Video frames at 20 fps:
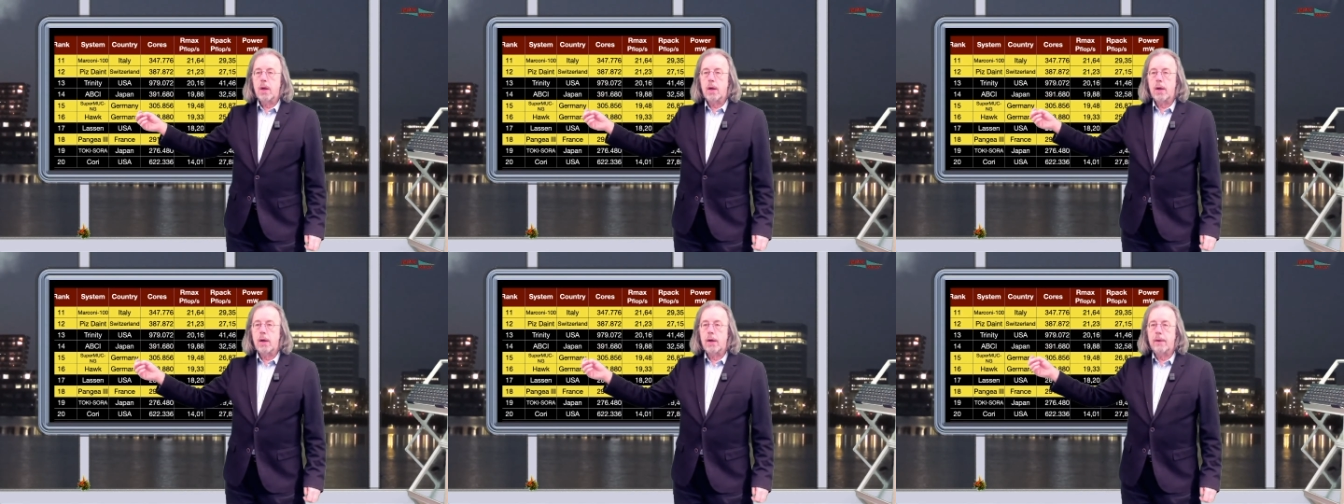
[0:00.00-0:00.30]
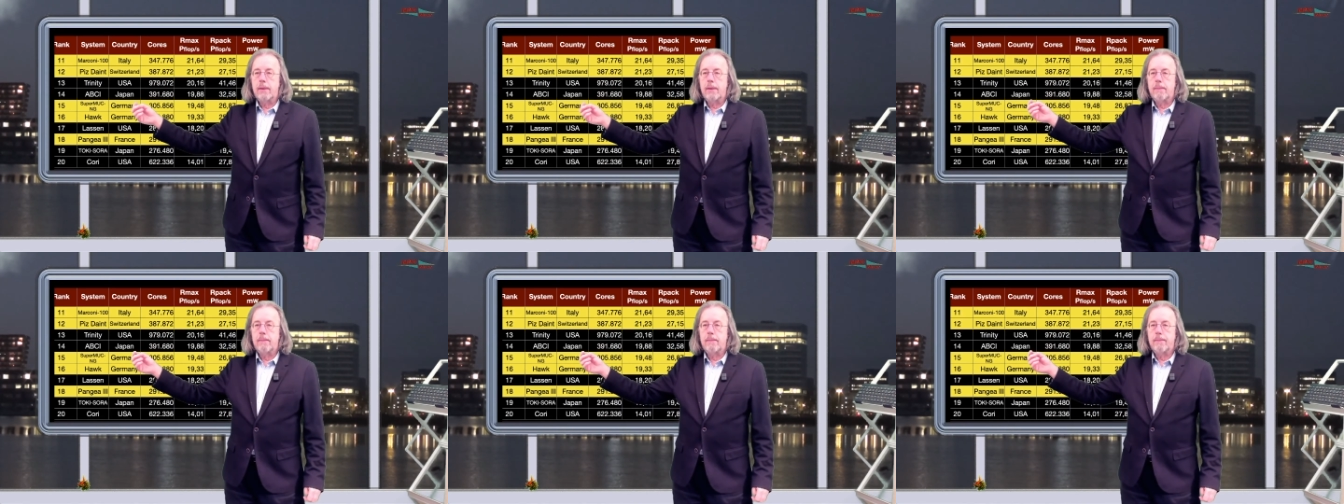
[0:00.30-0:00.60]

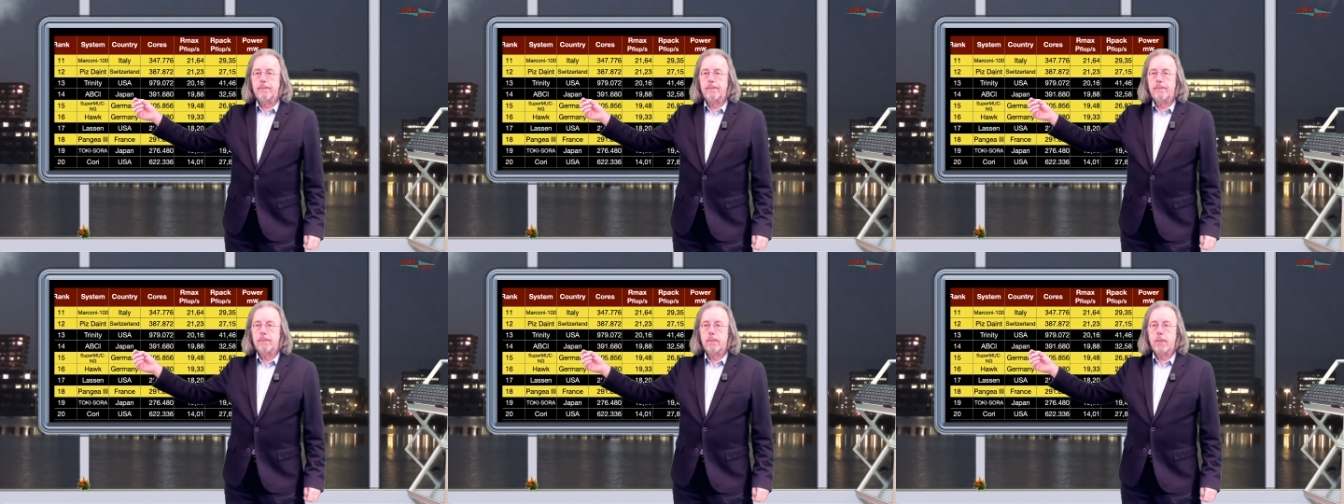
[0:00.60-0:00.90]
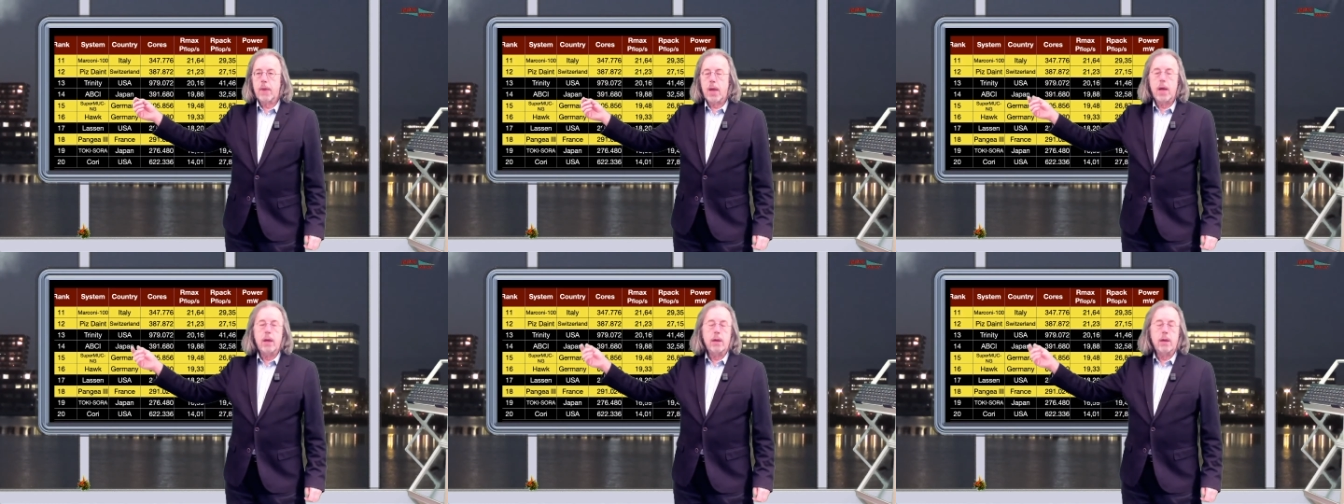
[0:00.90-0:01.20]
Um,
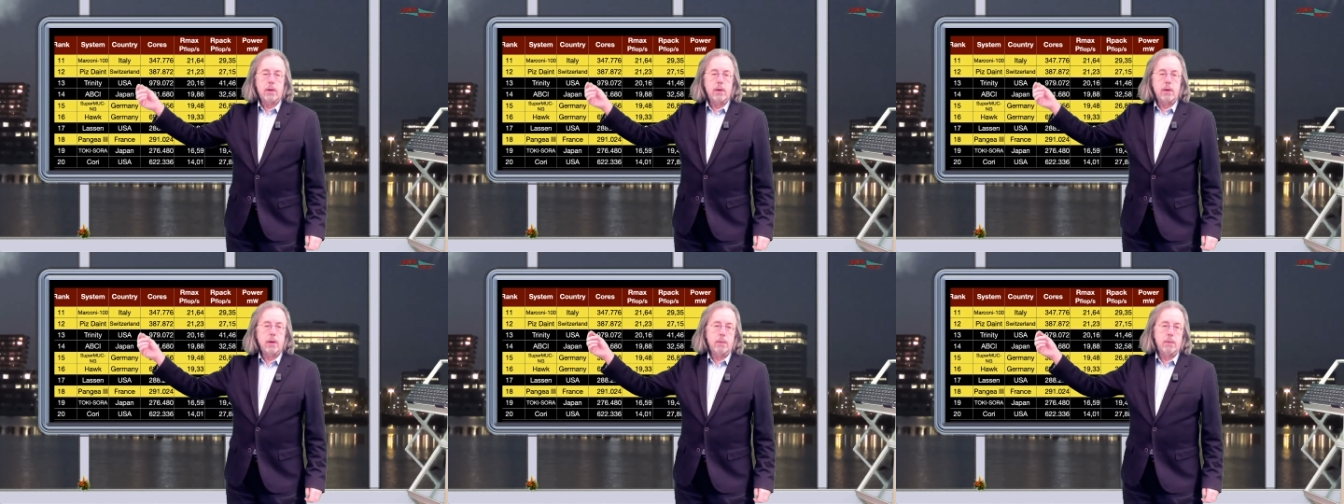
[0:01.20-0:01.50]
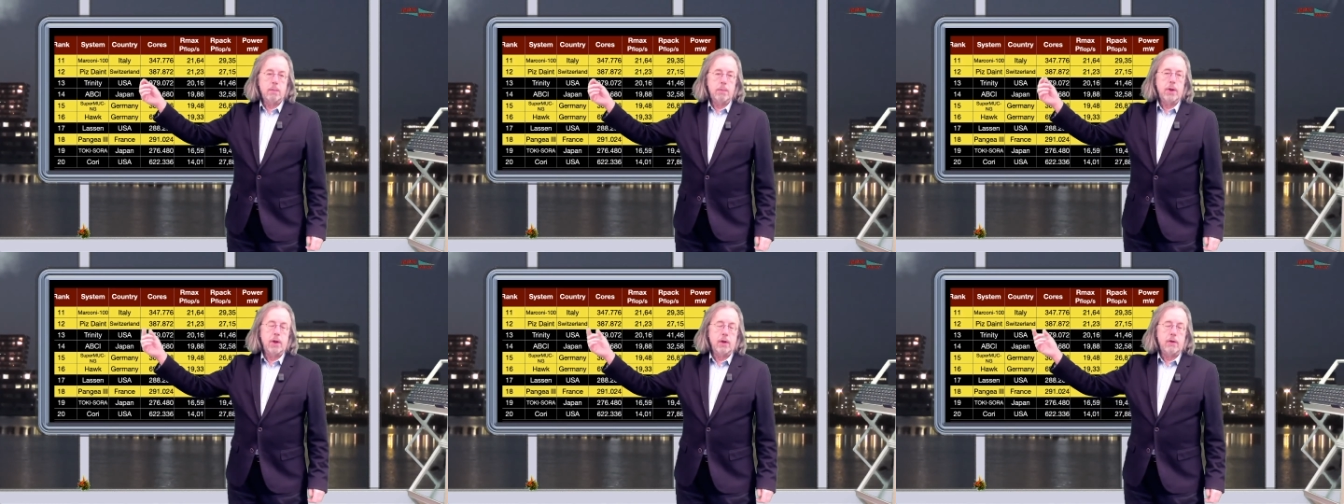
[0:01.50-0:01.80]
and
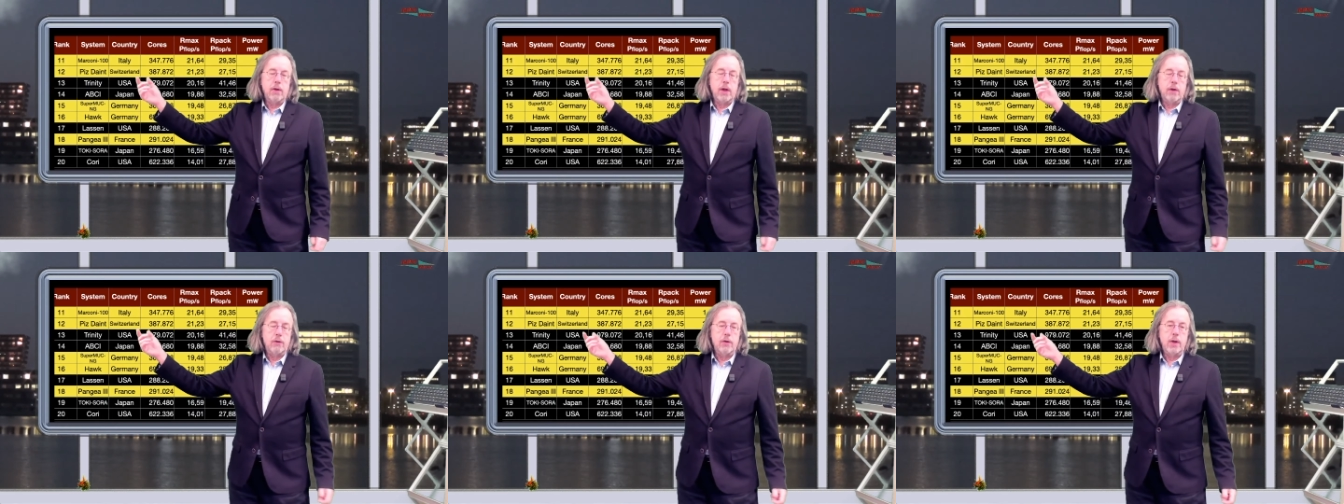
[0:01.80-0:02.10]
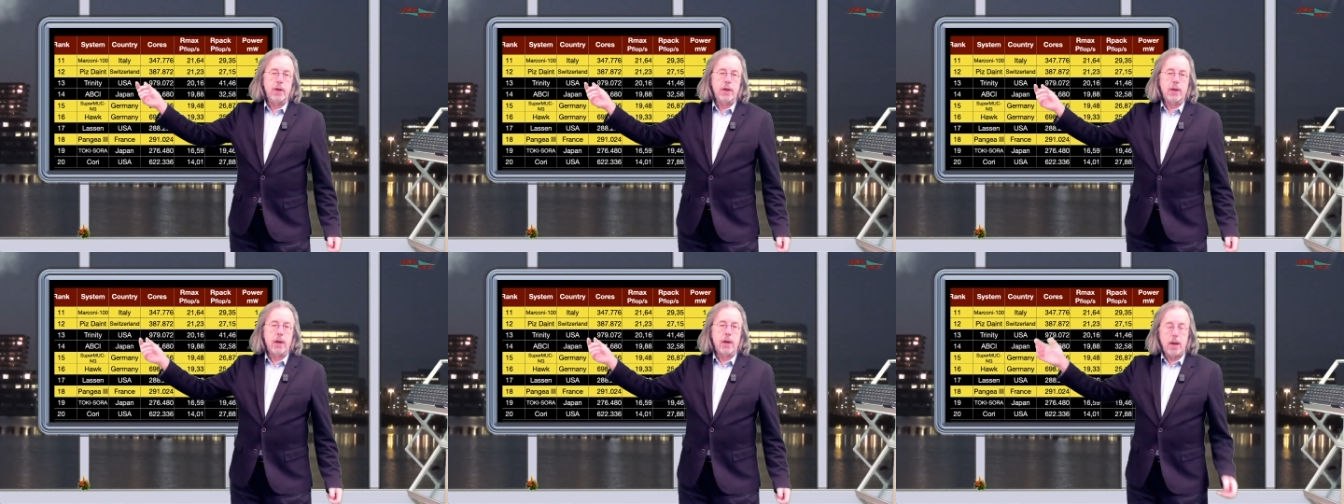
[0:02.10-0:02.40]
uh, but it's at
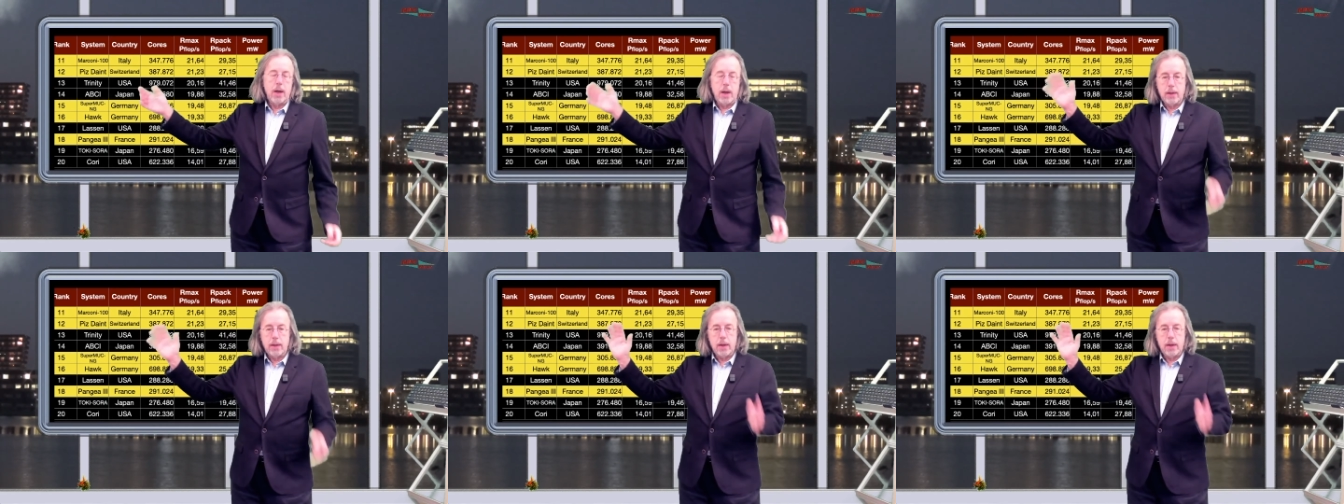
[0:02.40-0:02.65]
Cineca,